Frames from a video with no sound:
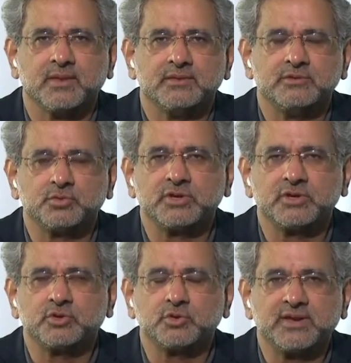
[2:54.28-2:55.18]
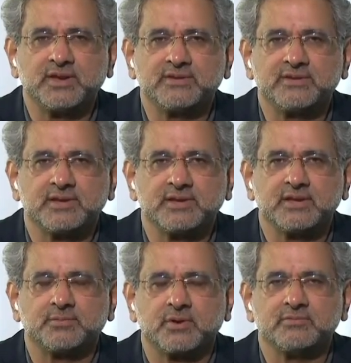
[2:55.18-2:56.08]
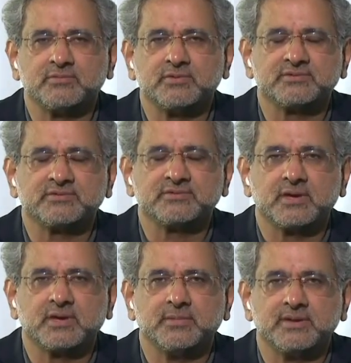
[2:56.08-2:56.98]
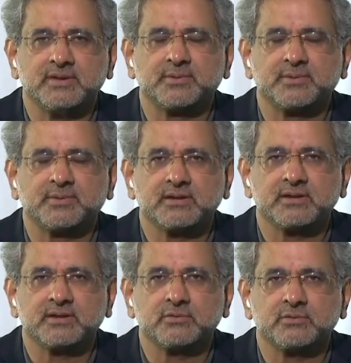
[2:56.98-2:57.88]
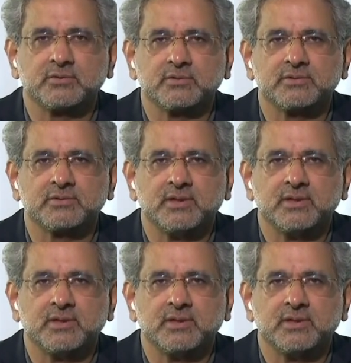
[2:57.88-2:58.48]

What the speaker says: The shooting took place in a province which his party controls.